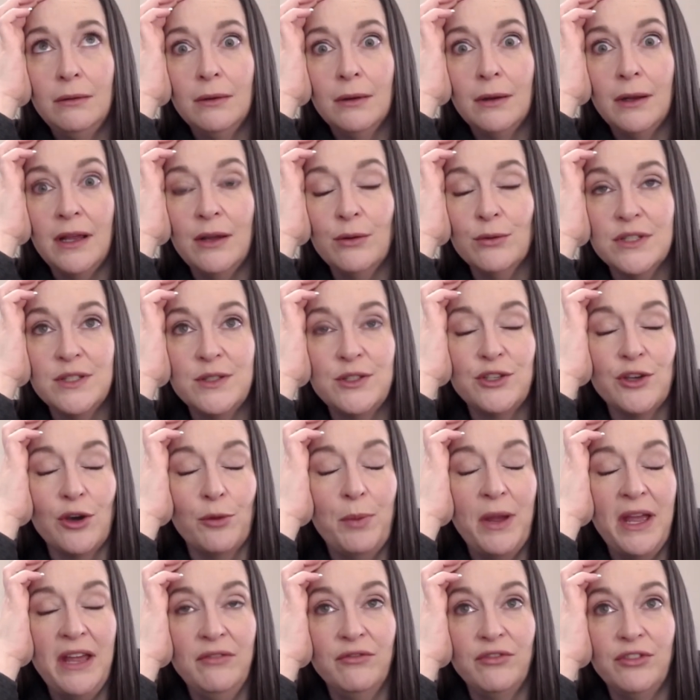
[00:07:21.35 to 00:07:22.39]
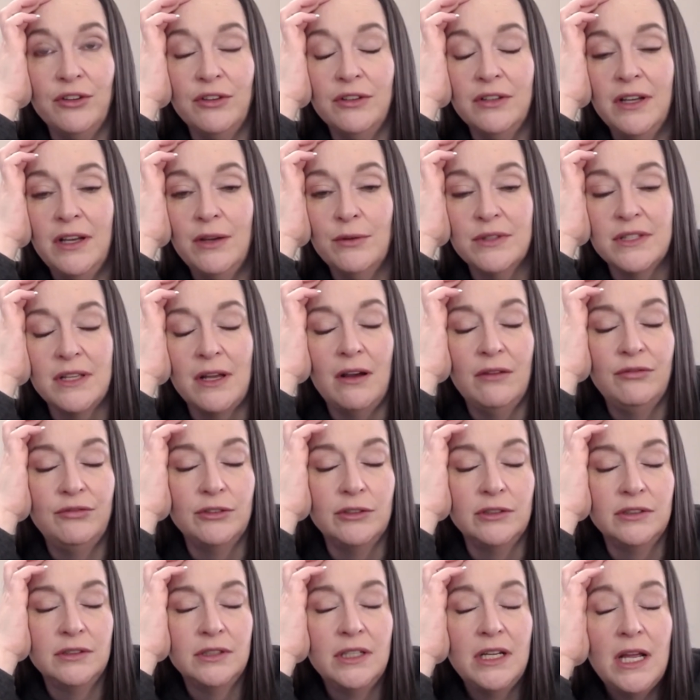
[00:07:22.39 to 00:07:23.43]
It was so painful. It was
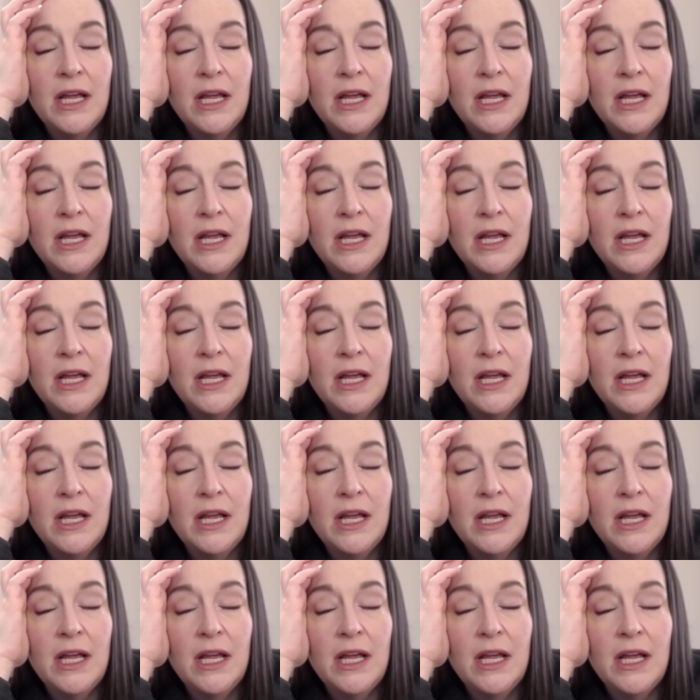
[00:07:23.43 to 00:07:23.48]
awful.